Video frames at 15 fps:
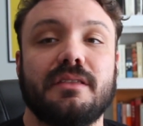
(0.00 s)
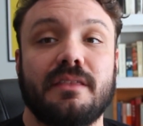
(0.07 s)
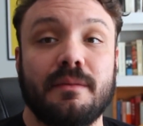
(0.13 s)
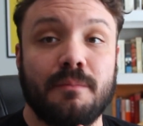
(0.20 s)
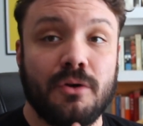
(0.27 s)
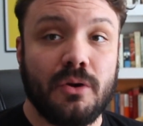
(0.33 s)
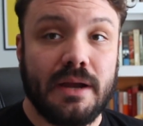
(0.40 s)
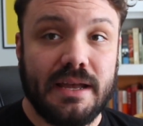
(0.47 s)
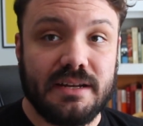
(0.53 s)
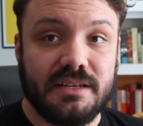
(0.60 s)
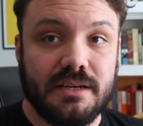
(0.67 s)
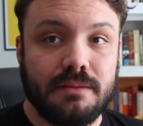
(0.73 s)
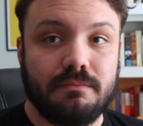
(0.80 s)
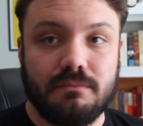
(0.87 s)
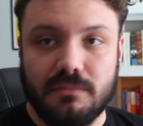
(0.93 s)
that
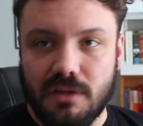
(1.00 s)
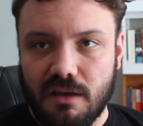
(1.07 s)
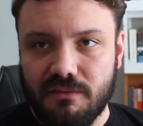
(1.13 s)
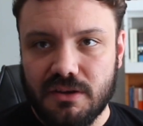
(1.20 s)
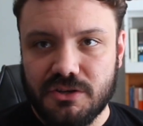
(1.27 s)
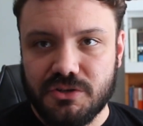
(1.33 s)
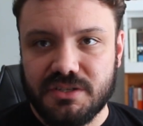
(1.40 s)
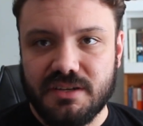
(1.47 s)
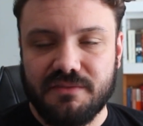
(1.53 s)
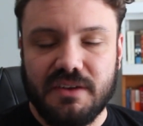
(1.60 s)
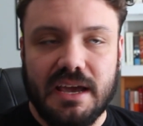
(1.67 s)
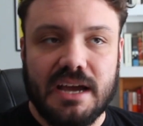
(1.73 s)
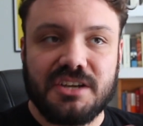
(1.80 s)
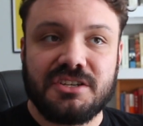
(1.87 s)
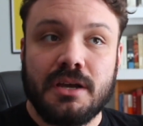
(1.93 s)
Miranda, love interest of
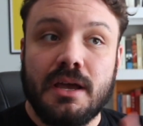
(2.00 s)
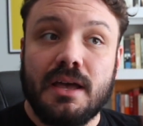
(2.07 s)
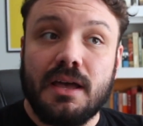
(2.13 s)
Nash,